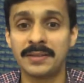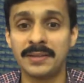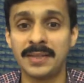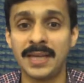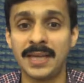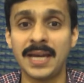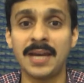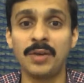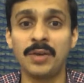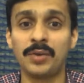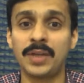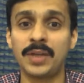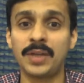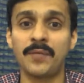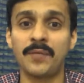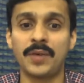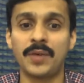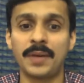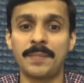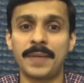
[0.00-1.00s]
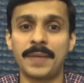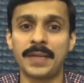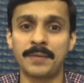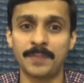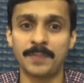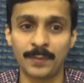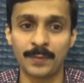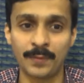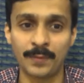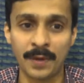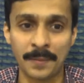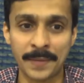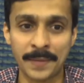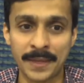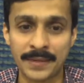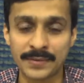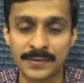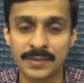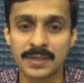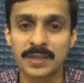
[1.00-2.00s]
They are looking for better
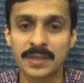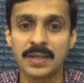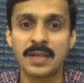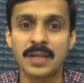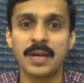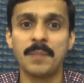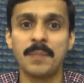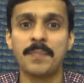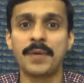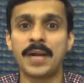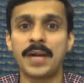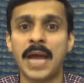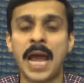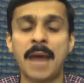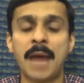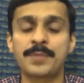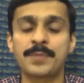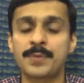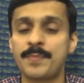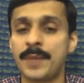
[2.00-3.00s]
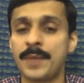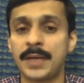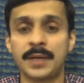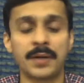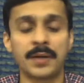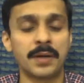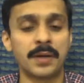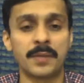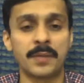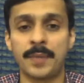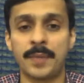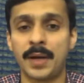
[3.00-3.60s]
performance, perhaps better